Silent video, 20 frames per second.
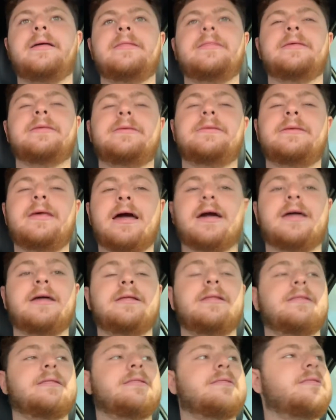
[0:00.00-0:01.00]

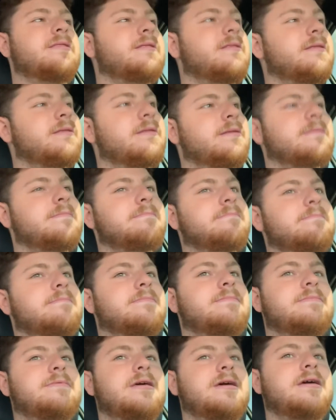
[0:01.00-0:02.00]
Second
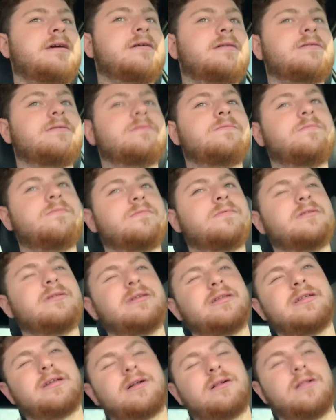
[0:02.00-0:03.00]

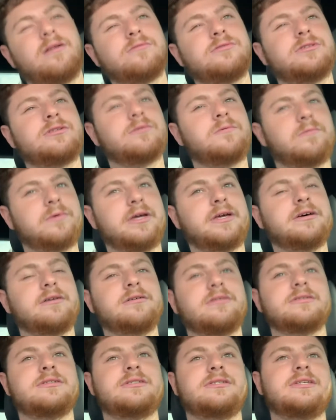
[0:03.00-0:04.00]
thing close to
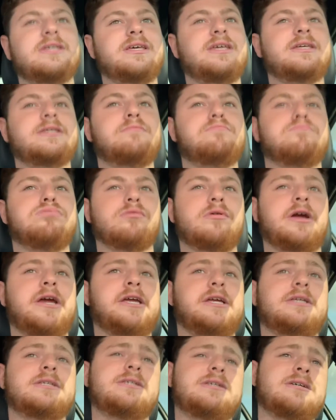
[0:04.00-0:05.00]
wheels is
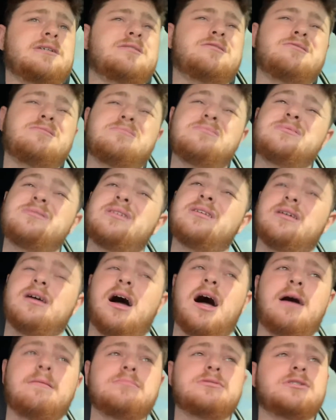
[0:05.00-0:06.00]
brakes.
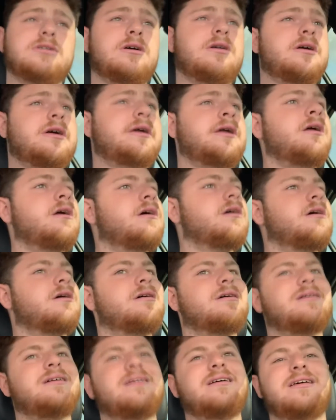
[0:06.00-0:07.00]
I'm sorry.
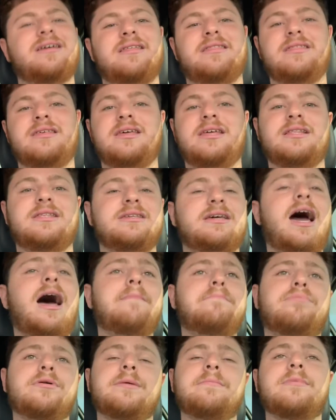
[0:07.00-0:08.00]
It's
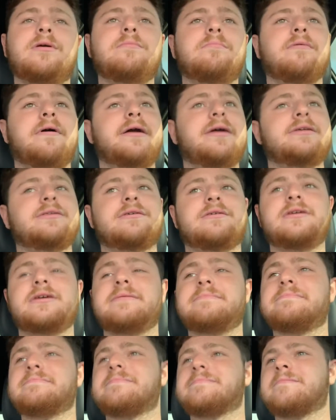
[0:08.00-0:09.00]
got Brembo brakes on
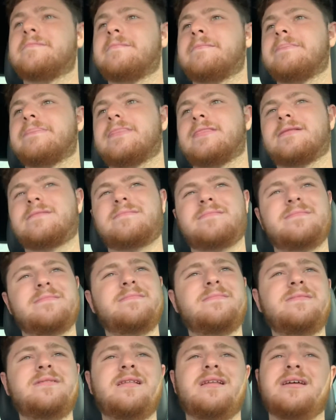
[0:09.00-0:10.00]
it.
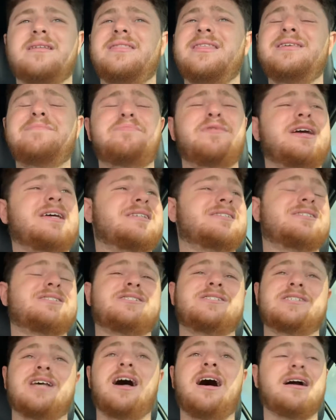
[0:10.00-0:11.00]
These brakes
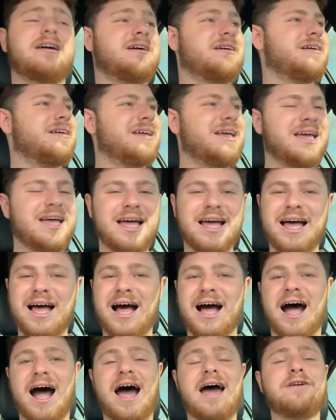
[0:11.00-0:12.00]
suck.
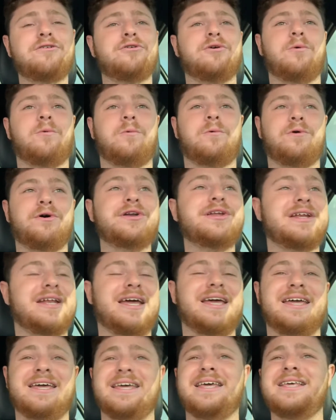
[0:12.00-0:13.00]
I don't know what it
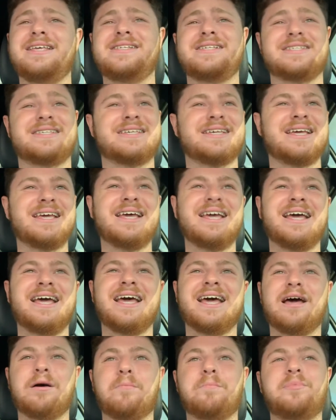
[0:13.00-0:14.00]
is,
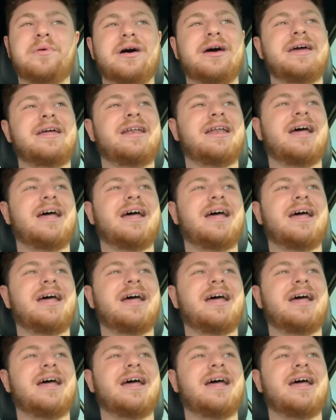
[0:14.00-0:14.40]
but